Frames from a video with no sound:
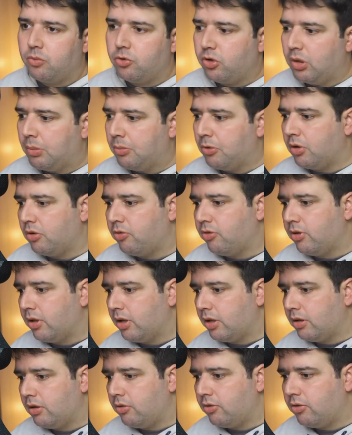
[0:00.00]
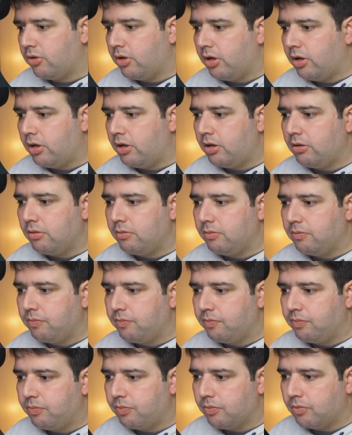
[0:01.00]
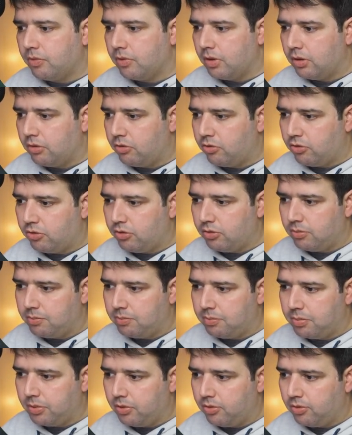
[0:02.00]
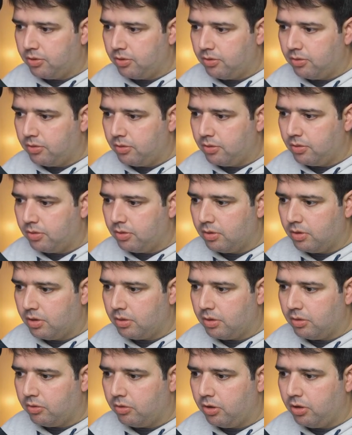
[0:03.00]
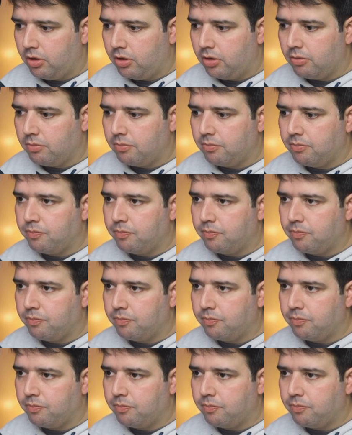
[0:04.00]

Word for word: so I'm gonna select this car. Let's place it around here.